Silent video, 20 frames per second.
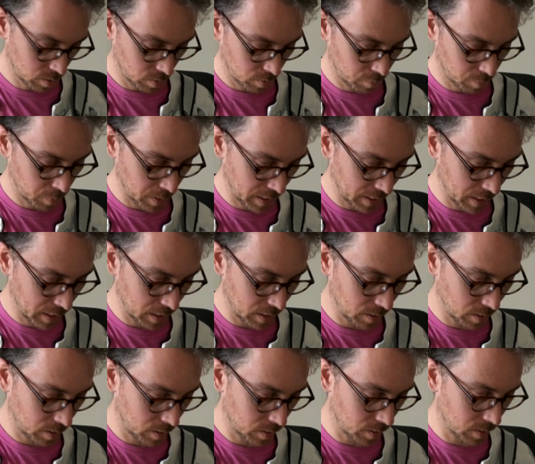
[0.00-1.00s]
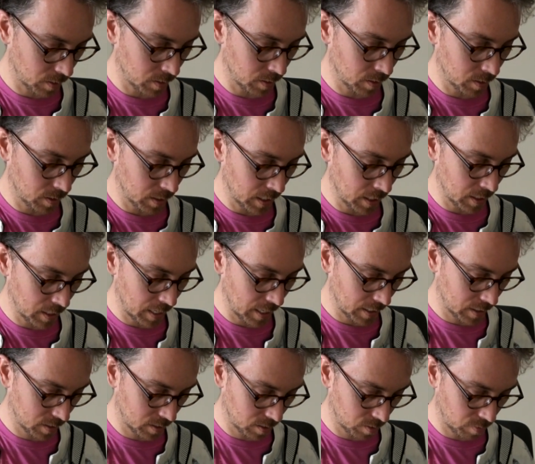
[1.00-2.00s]
pinky, third,
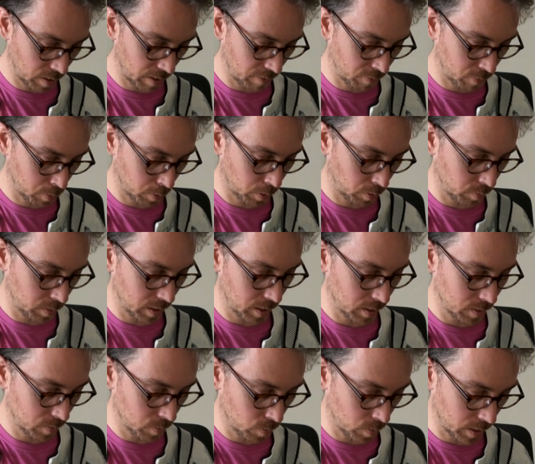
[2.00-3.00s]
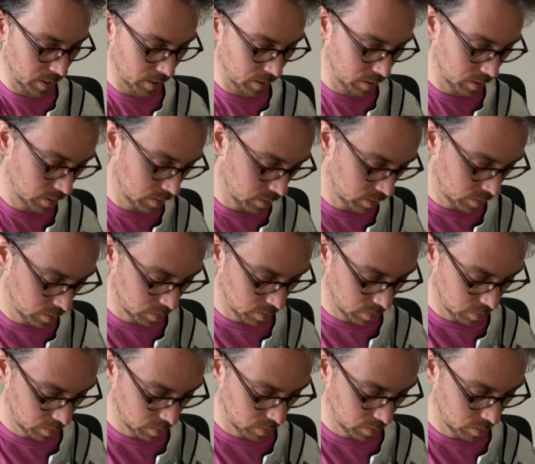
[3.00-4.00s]
index, right, 4, 3, 1.
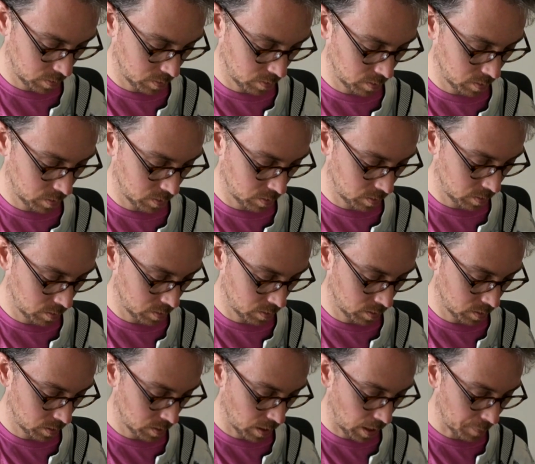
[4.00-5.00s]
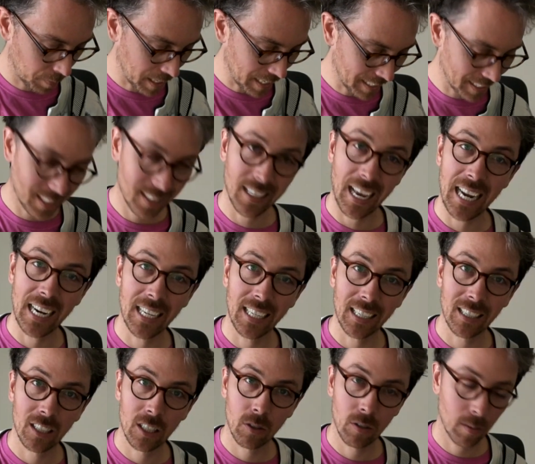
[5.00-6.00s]
I'm kind of sliding
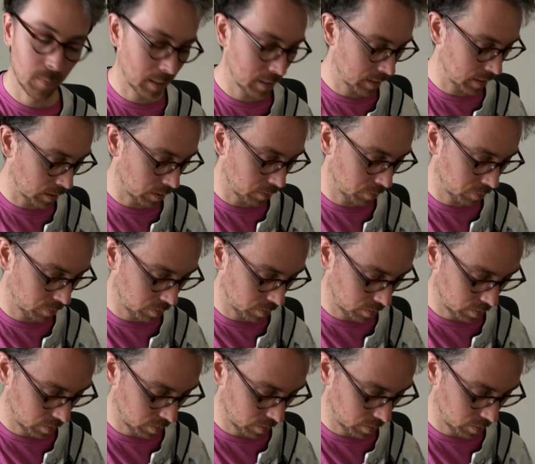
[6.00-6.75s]
into it myself.